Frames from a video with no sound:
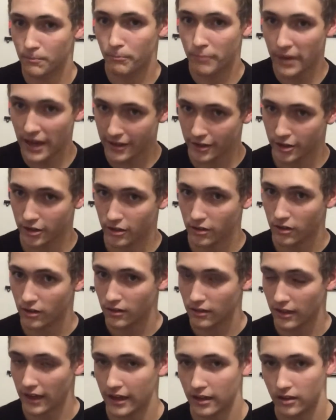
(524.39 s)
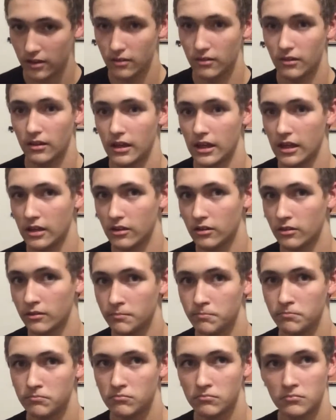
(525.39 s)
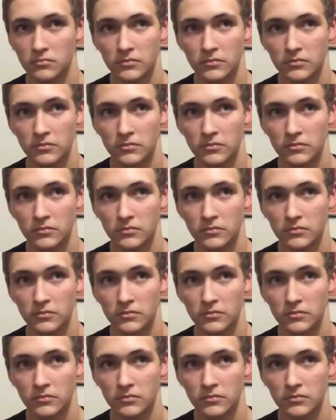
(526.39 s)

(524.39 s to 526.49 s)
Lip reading: better. Like in